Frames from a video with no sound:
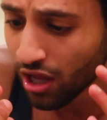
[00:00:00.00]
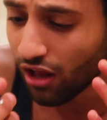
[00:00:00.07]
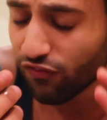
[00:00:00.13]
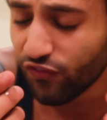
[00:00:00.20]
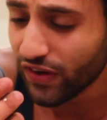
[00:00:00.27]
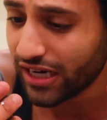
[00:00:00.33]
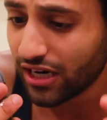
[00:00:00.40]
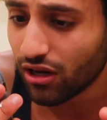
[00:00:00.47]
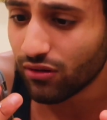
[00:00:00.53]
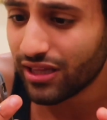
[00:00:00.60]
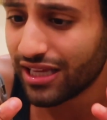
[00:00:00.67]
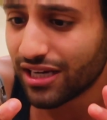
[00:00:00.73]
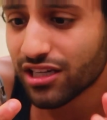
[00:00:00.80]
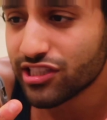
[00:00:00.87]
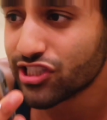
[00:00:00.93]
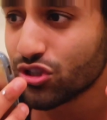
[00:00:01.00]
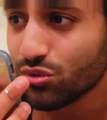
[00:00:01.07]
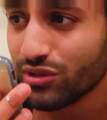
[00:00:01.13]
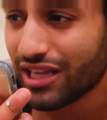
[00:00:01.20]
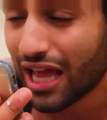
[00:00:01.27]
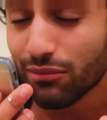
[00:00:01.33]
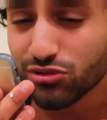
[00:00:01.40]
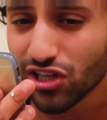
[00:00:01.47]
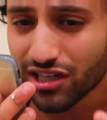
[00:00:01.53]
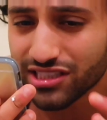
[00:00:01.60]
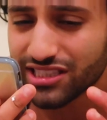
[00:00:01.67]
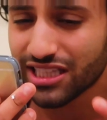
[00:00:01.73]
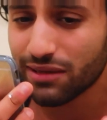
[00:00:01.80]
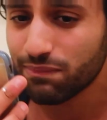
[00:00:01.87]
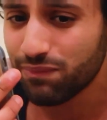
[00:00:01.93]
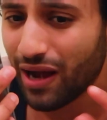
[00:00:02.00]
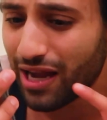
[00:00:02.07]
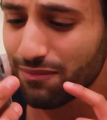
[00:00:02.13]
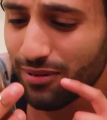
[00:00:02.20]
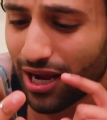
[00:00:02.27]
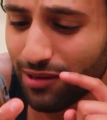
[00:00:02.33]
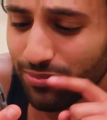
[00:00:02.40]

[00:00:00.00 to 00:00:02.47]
I'll figure it out later. It's too late. I'm trying to sleep. Bye.